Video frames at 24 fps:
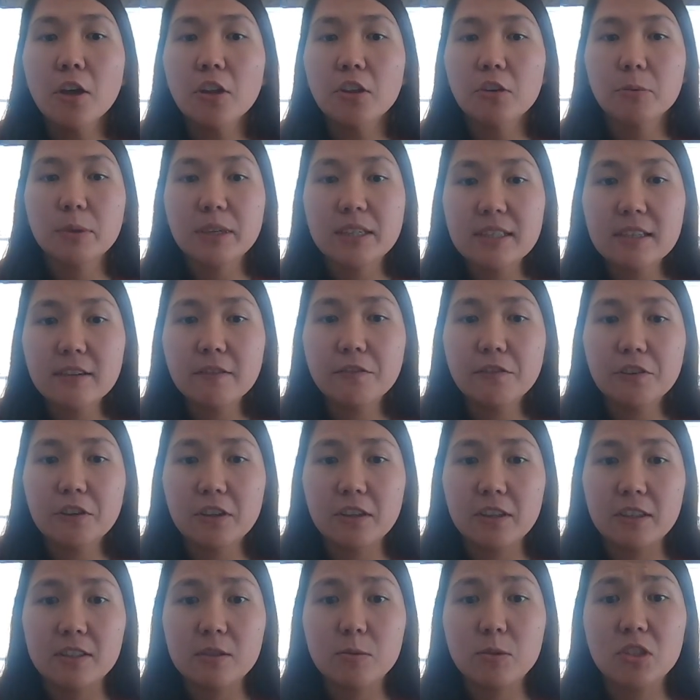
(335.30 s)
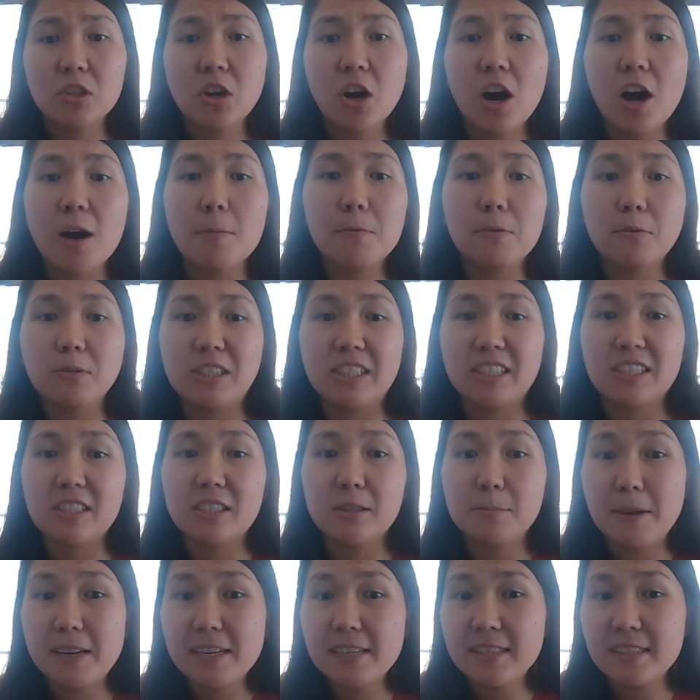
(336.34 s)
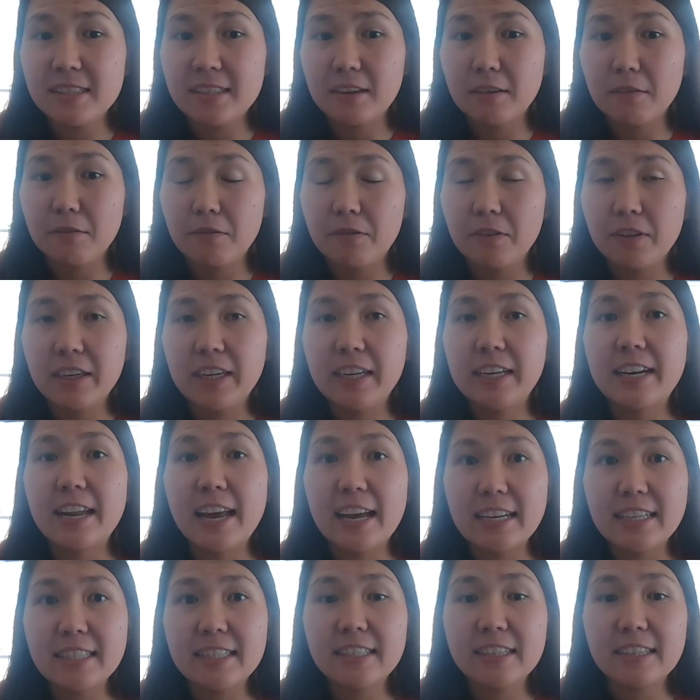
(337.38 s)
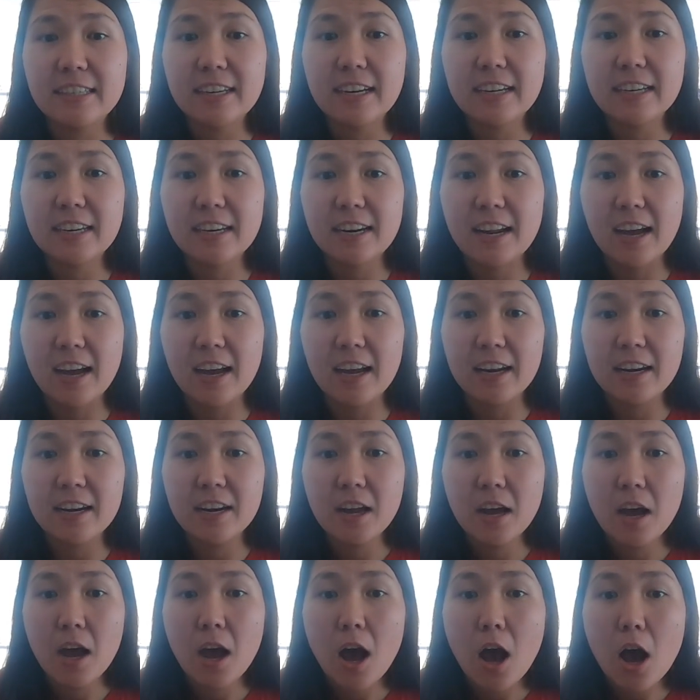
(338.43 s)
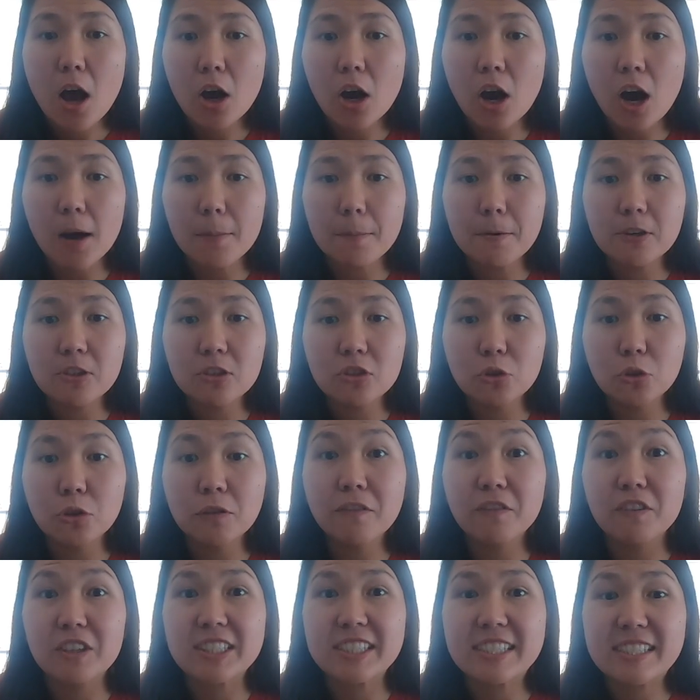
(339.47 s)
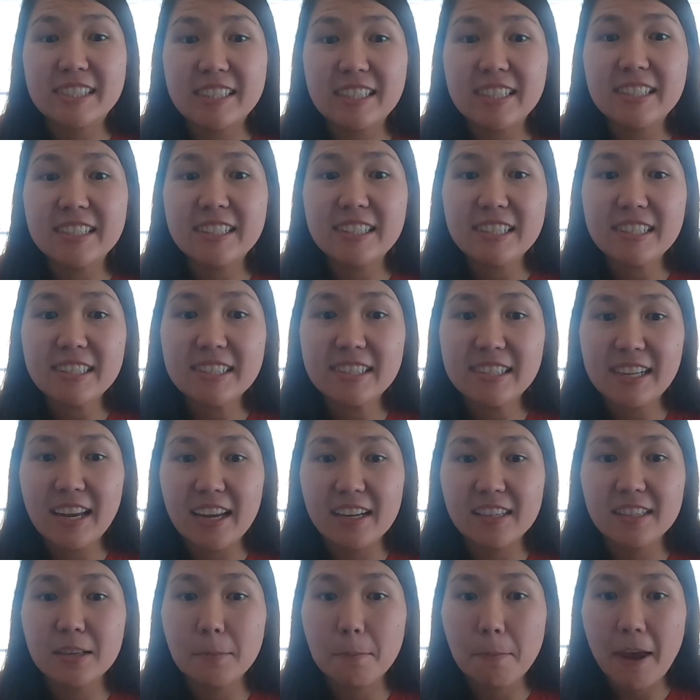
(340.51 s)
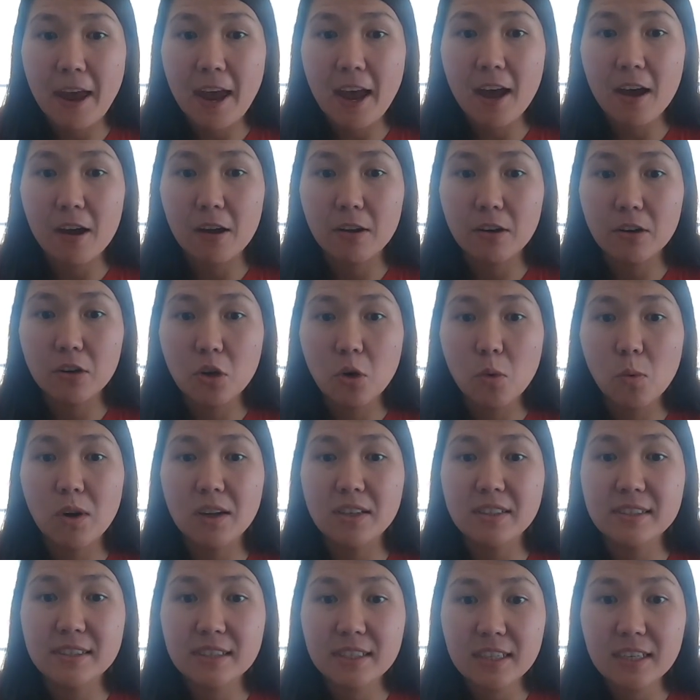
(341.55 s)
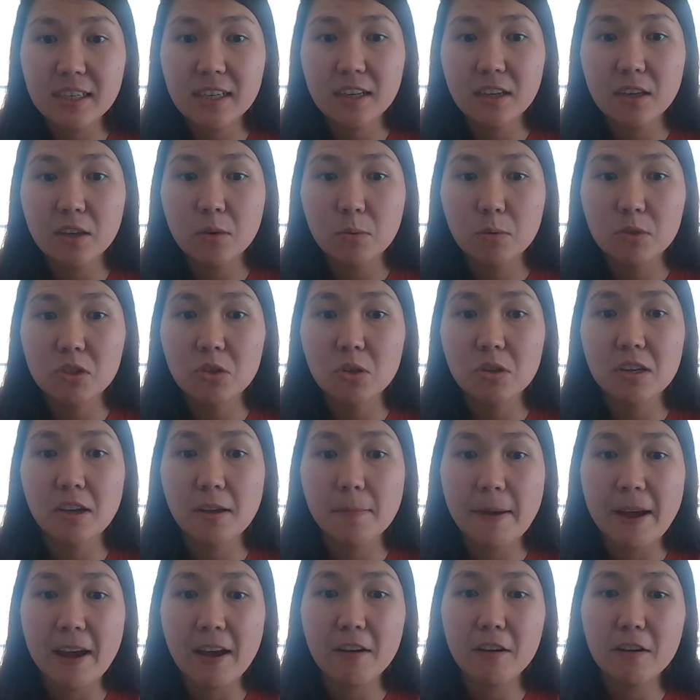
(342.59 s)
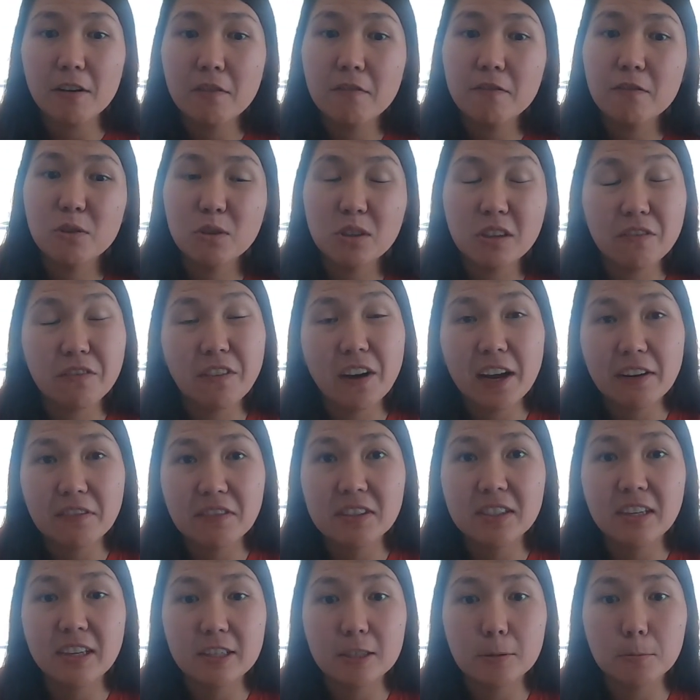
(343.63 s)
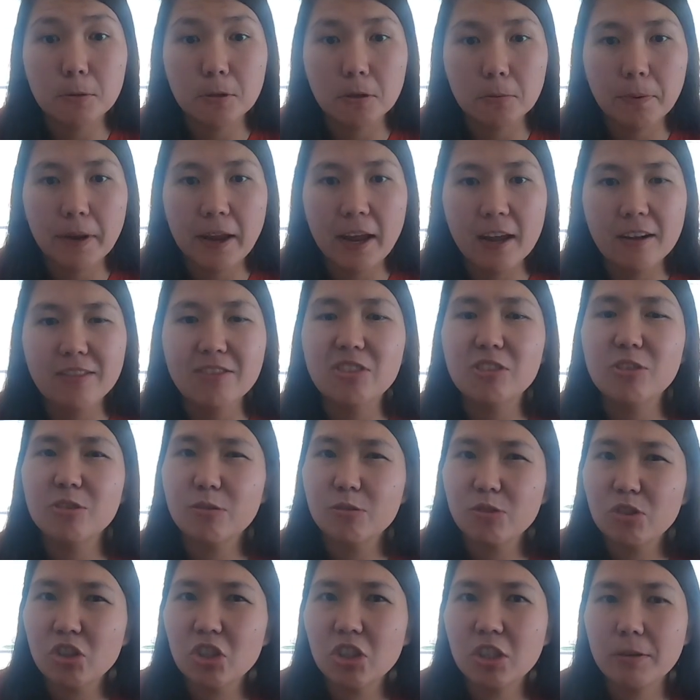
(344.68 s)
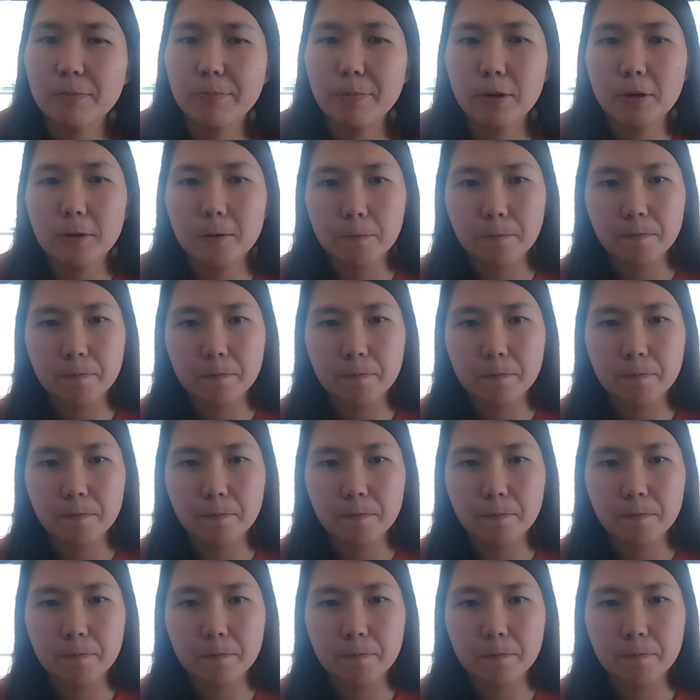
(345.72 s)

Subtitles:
The reason for this was copper was expensive. In 1999, copper sold for 60 cents a pound, while zinc was only about 45 cents per pound, so it was cheap.